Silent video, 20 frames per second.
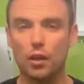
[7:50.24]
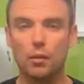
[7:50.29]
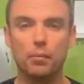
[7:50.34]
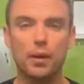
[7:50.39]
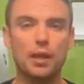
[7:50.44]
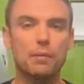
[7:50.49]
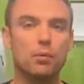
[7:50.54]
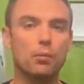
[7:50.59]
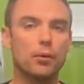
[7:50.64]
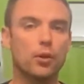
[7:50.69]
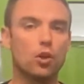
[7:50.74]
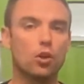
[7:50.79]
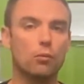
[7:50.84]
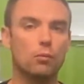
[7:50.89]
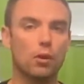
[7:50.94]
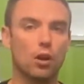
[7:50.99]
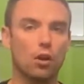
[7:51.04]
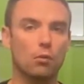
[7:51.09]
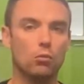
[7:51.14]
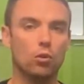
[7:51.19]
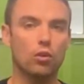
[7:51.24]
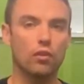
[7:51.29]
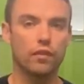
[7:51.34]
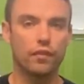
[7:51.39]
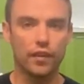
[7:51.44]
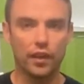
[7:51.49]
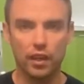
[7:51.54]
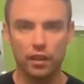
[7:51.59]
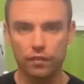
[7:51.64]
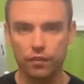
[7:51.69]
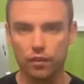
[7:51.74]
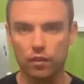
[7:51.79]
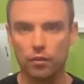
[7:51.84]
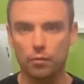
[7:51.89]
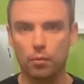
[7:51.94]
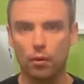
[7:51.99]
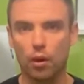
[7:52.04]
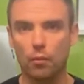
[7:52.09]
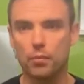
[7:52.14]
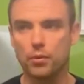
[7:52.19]
people become a lot more fearful of
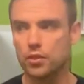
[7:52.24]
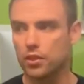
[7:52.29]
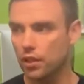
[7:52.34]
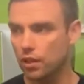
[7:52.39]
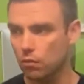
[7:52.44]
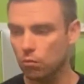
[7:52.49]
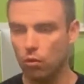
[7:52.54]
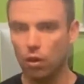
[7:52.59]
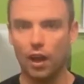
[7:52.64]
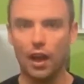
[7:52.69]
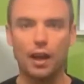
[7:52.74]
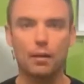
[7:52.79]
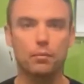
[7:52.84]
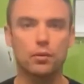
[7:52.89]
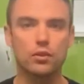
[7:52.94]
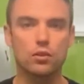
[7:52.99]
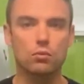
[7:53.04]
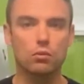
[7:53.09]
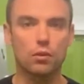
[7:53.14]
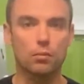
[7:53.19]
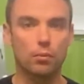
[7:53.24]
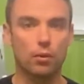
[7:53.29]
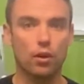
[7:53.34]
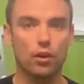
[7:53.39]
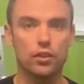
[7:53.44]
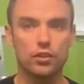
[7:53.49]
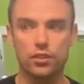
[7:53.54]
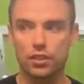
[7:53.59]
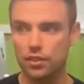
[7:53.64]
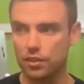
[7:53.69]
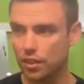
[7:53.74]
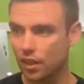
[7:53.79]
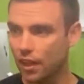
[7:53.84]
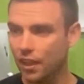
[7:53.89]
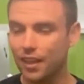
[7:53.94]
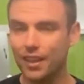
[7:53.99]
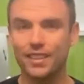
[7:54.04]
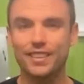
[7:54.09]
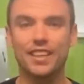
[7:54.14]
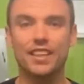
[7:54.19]
property and what happens with the prices
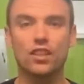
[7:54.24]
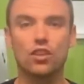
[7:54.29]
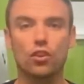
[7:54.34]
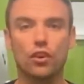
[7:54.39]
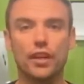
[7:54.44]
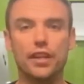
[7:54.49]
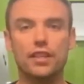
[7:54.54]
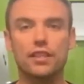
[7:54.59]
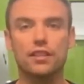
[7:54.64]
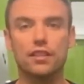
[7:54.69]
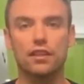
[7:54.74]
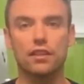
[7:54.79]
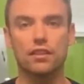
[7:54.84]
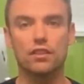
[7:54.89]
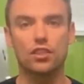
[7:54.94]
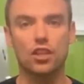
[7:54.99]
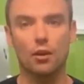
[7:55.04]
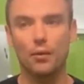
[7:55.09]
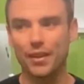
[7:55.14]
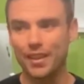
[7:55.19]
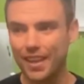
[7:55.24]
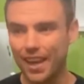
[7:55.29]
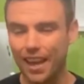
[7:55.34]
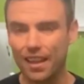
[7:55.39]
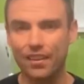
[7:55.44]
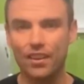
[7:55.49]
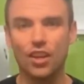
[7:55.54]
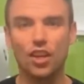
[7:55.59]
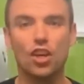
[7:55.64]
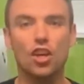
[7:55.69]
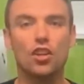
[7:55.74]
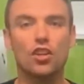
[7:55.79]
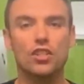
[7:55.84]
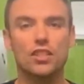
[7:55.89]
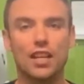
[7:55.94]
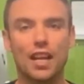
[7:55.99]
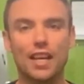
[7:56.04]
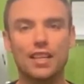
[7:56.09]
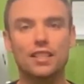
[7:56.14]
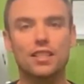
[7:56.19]
decreasing. And so again, there's
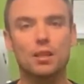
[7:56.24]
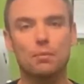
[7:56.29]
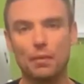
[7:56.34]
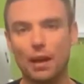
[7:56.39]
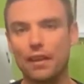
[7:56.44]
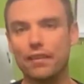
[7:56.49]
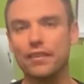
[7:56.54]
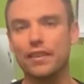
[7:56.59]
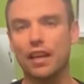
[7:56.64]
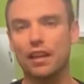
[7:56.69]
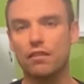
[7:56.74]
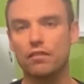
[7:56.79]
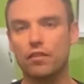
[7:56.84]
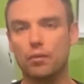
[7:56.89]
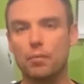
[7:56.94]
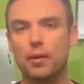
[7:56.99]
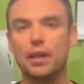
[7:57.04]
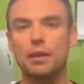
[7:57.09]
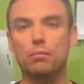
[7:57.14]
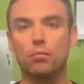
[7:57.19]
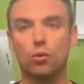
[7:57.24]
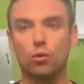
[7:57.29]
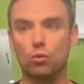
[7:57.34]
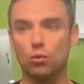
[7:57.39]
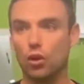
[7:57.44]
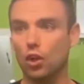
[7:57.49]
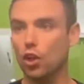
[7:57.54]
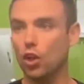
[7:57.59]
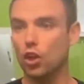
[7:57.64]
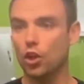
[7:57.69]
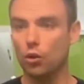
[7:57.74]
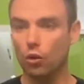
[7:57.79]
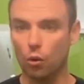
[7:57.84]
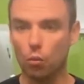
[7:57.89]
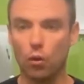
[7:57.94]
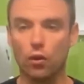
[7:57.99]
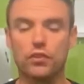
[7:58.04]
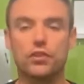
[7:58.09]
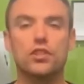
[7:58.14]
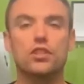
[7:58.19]
less demand then for people who are
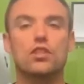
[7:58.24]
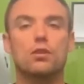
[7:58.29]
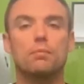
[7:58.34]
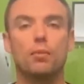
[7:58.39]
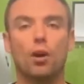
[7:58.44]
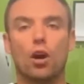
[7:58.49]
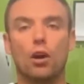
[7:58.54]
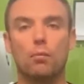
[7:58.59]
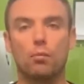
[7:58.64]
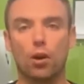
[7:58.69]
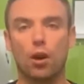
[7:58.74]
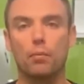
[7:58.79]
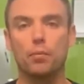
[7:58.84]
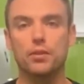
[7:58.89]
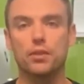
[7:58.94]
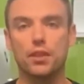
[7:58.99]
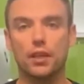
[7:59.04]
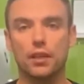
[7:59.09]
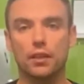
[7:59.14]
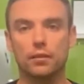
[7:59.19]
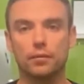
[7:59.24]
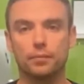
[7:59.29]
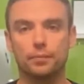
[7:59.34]
wanting to buy property.